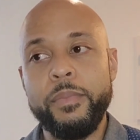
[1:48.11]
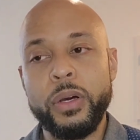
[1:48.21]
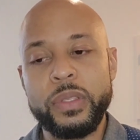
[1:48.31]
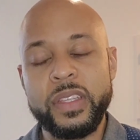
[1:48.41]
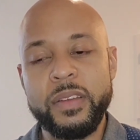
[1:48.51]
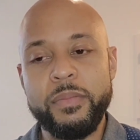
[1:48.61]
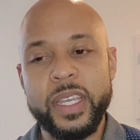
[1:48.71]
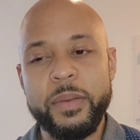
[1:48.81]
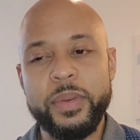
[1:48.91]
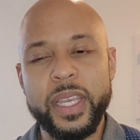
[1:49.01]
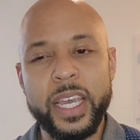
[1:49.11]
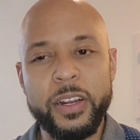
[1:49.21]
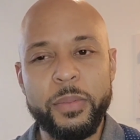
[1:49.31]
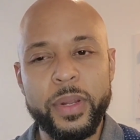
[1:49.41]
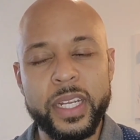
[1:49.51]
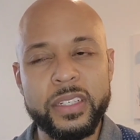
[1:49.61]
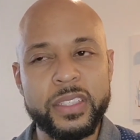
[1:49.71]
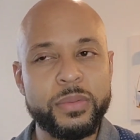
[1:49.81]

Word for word: both of them being piano players.